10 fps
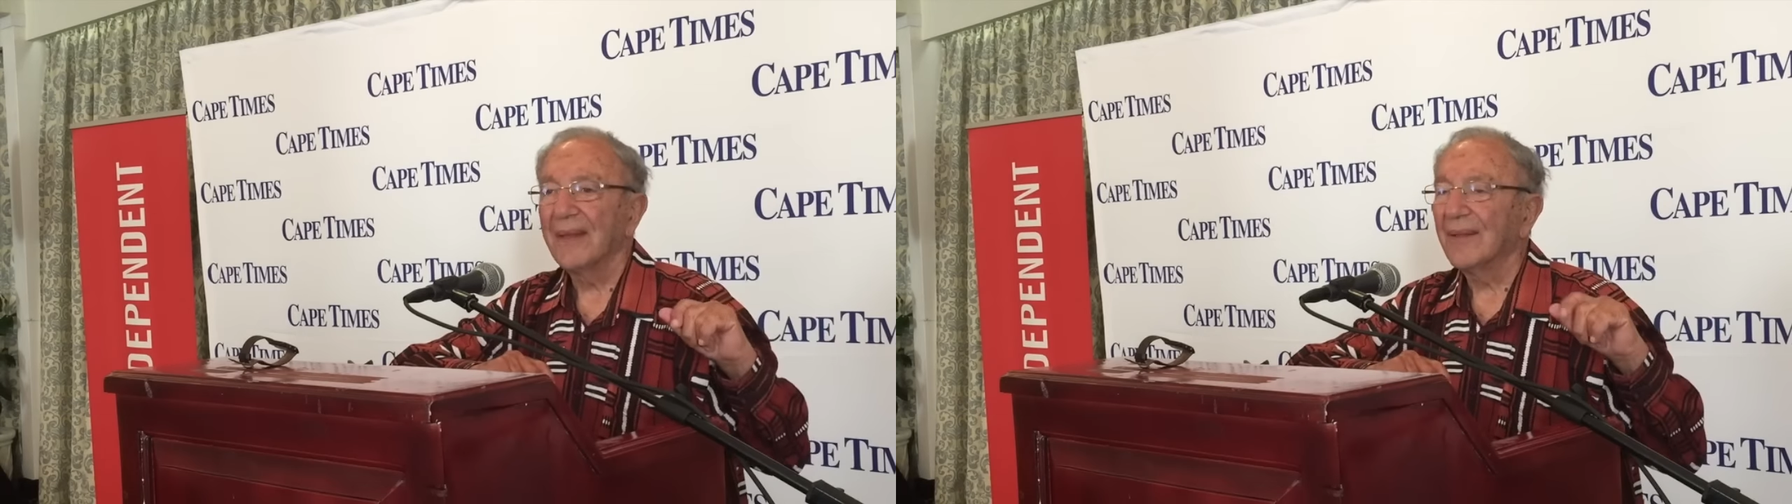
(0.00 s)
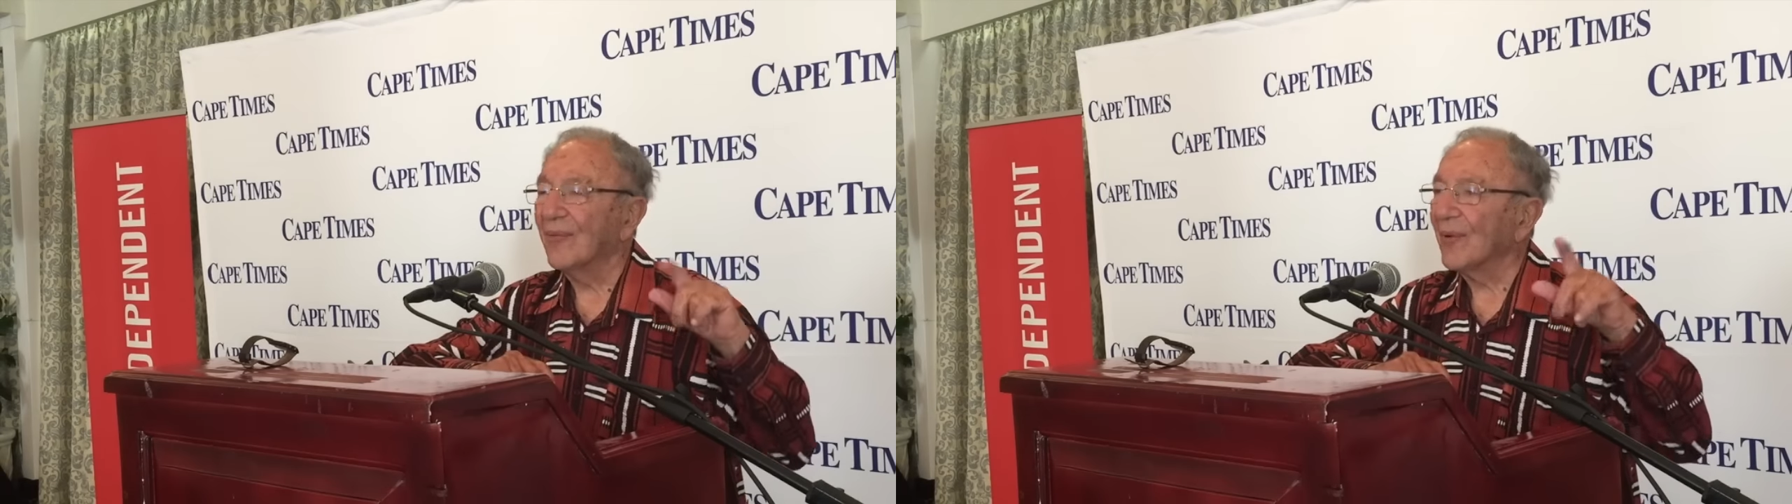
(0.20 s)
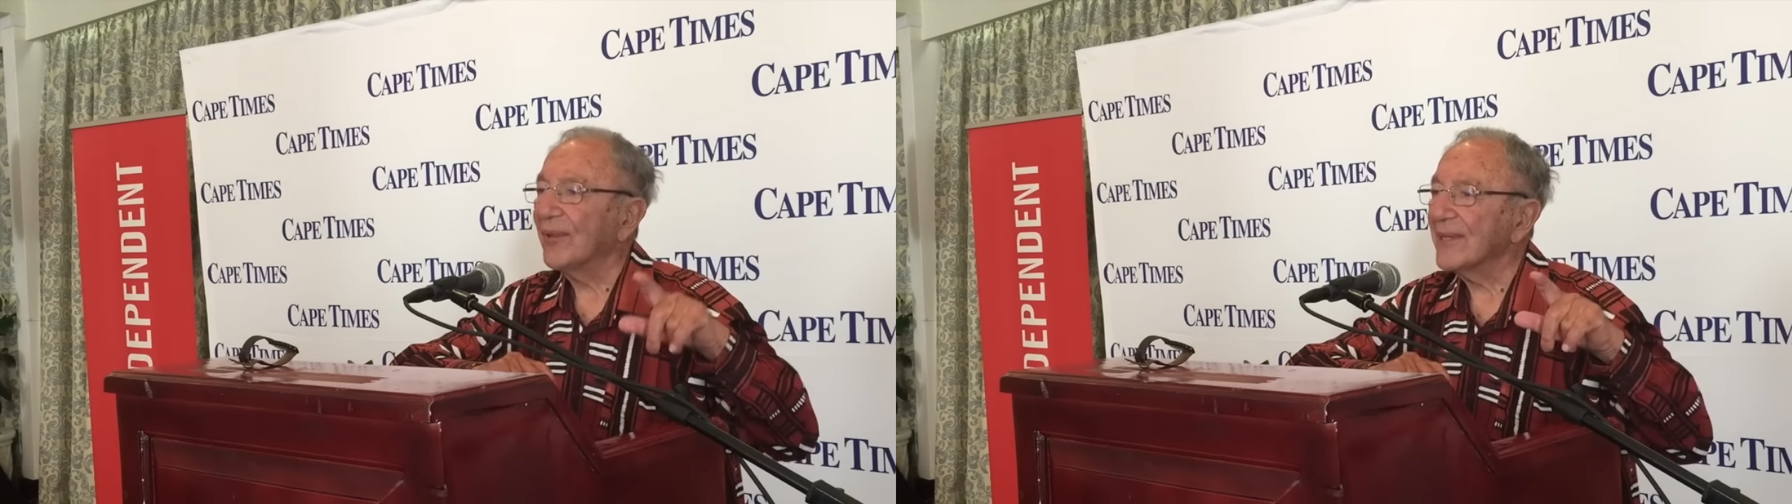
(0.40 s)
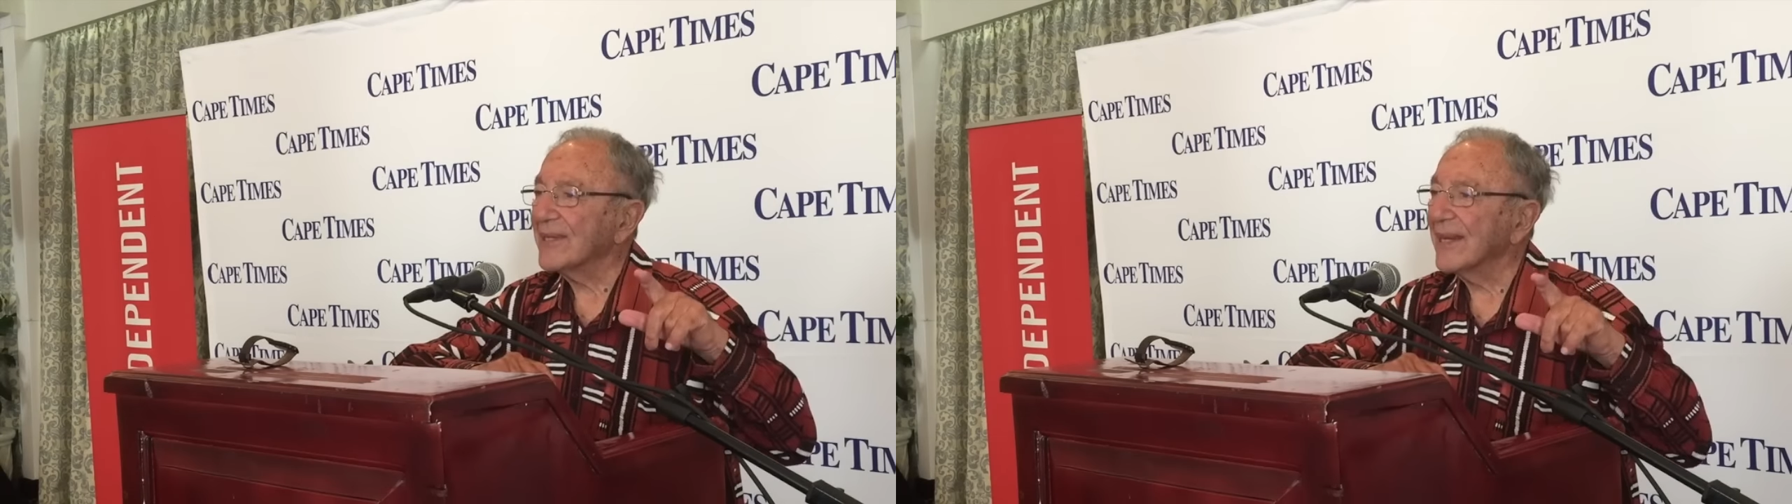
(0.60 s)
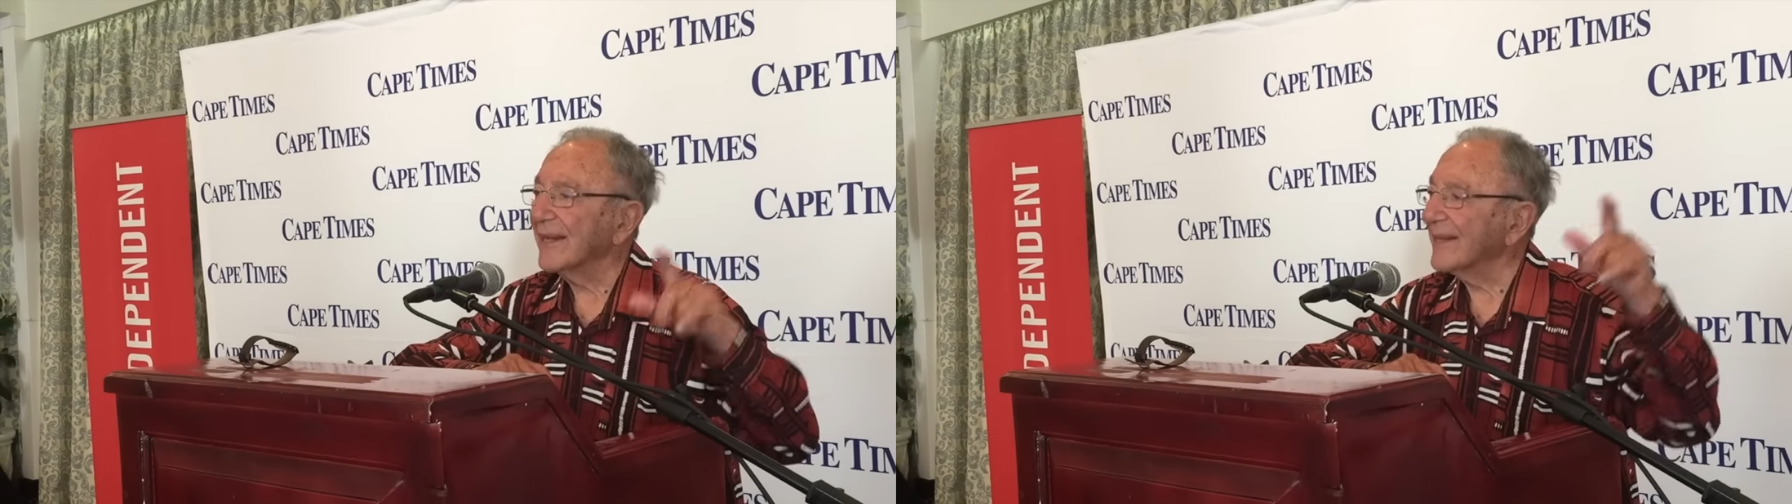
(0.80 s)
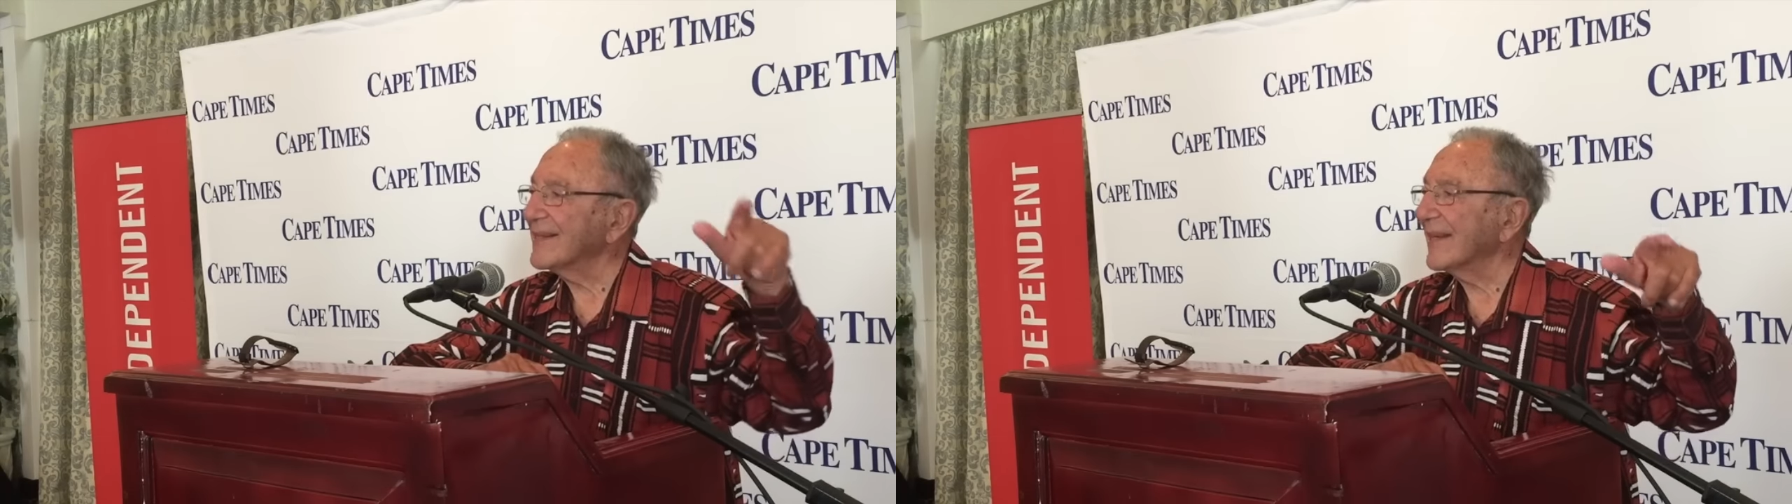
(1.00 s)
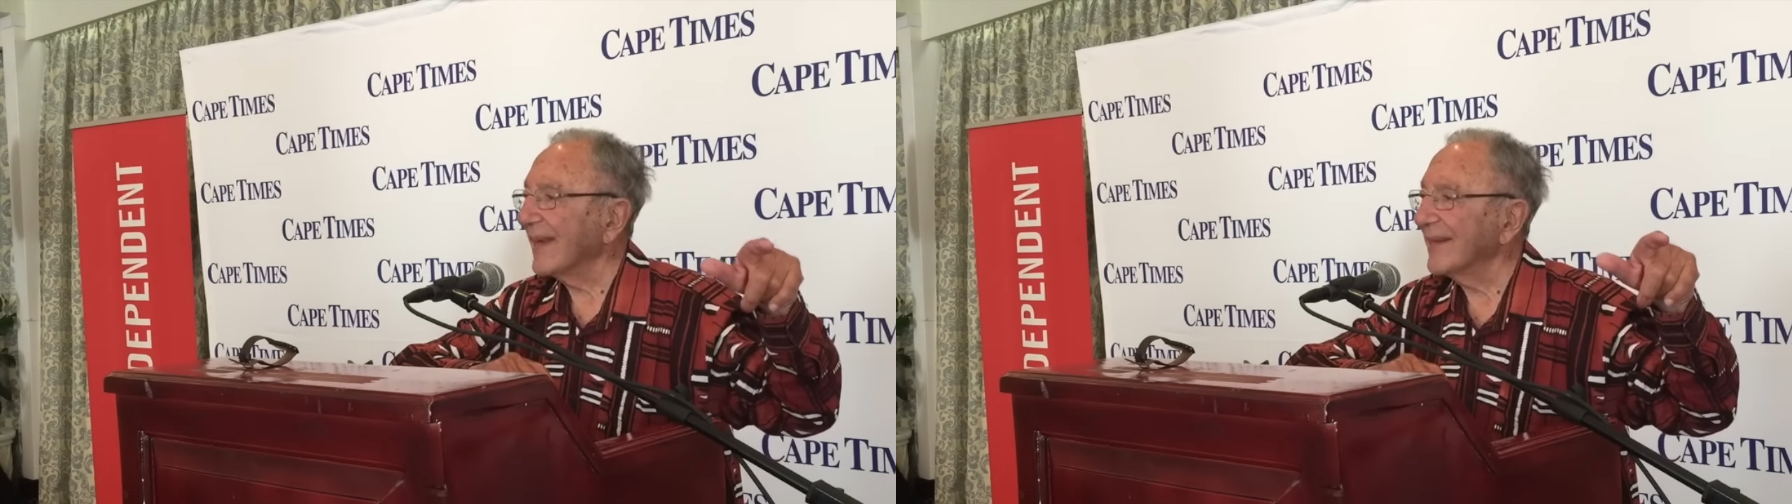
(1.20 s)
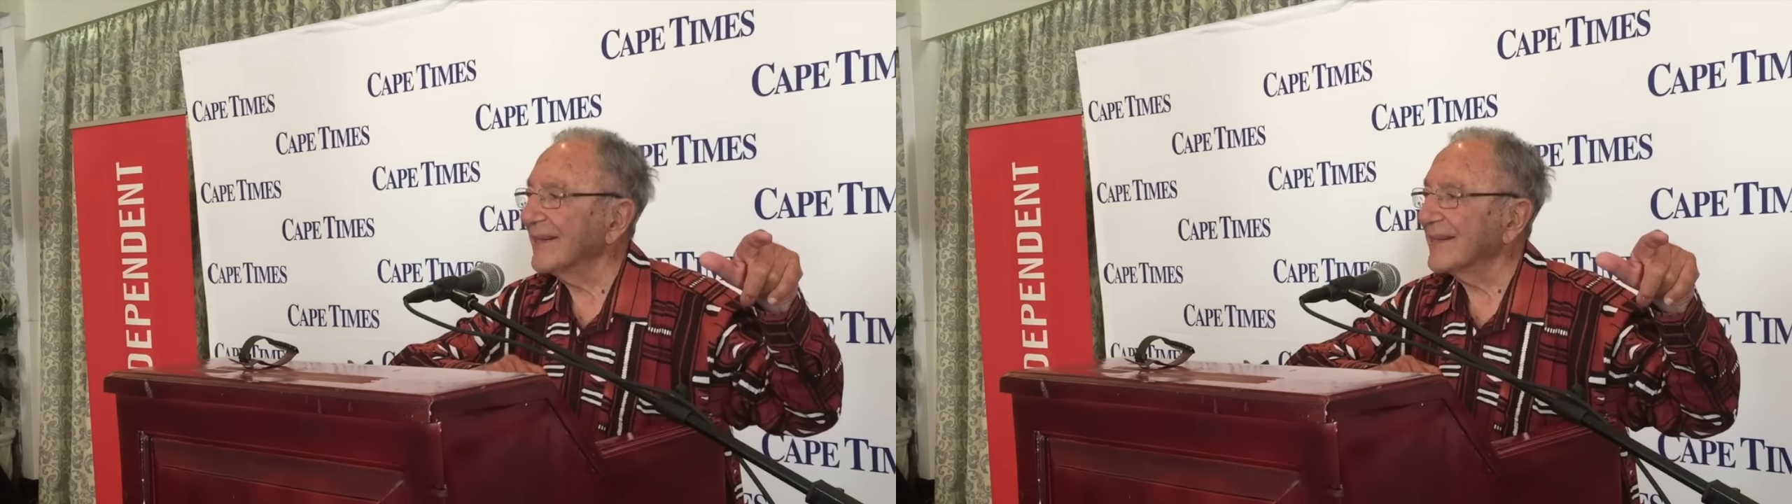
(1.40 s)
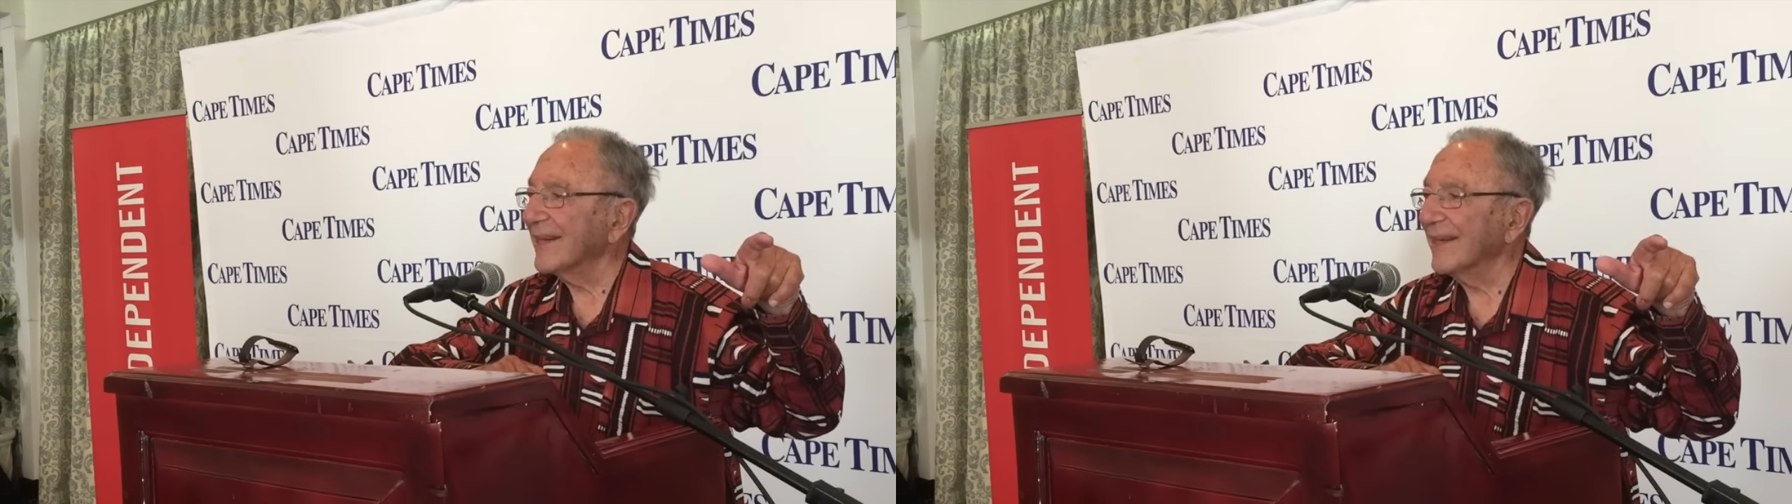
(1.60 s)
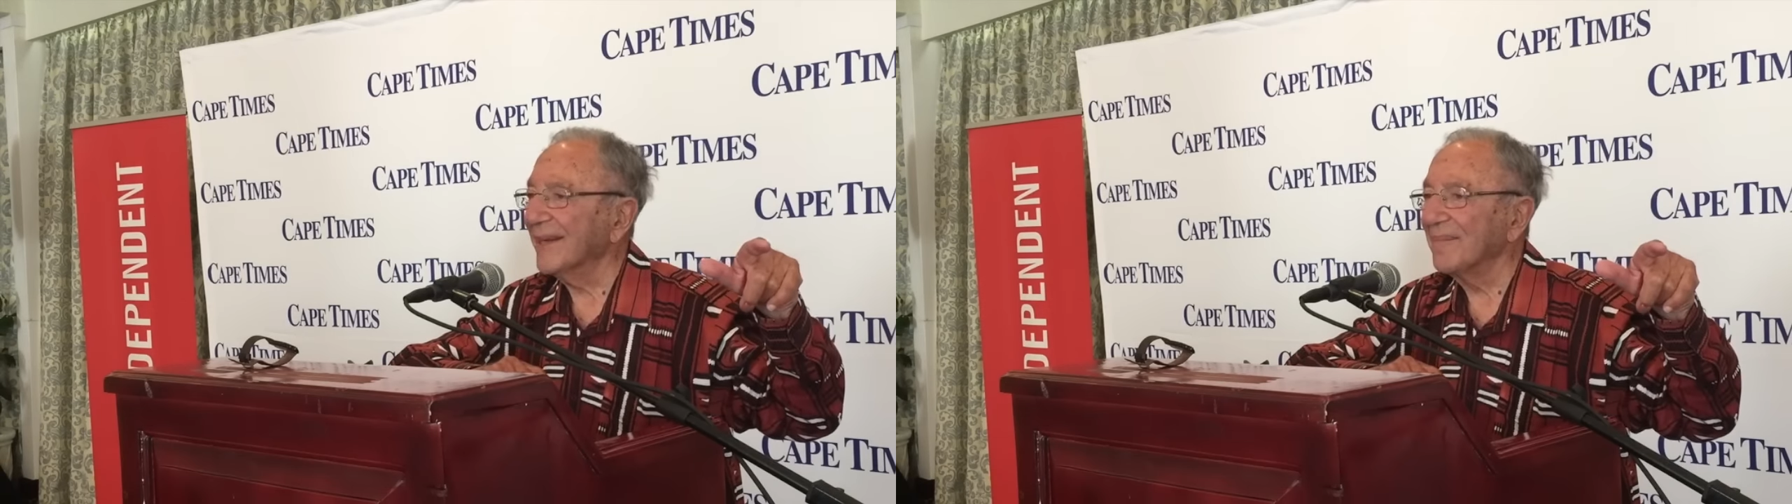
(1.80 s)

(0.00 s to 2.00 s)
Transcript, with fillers: The fourth estate is the ANC.